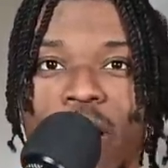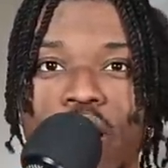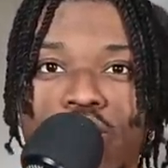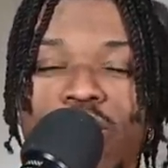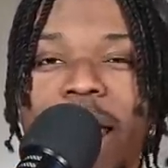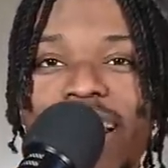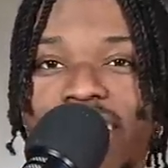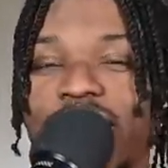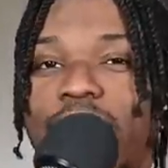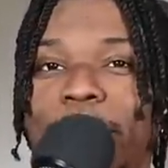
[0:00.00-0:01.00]
So we
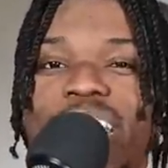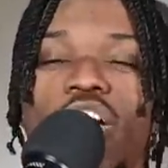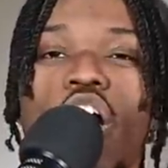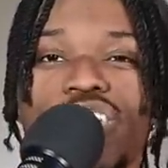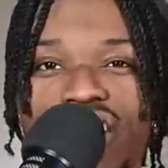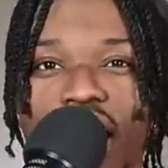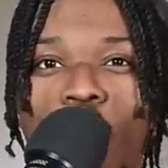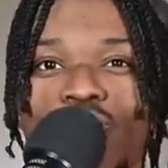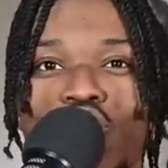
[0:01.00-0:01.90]
basically committed ourselves